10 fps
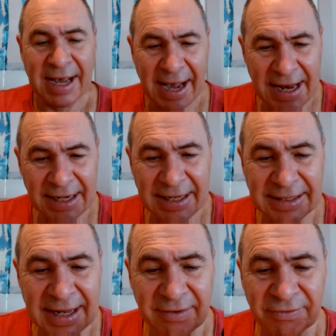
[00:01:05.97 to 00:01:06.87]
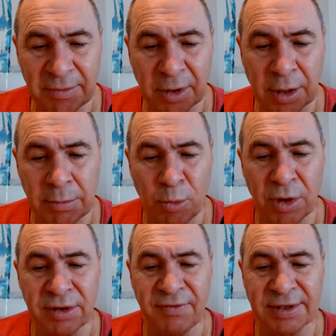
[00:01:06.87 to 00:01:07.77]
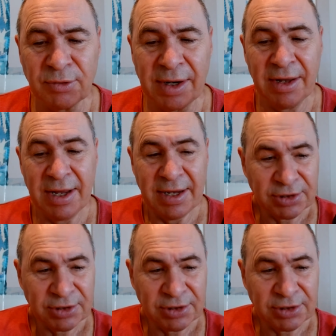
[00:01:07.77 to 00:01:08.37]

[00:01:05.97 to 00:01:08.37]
alienated from the commonwealth of Israel,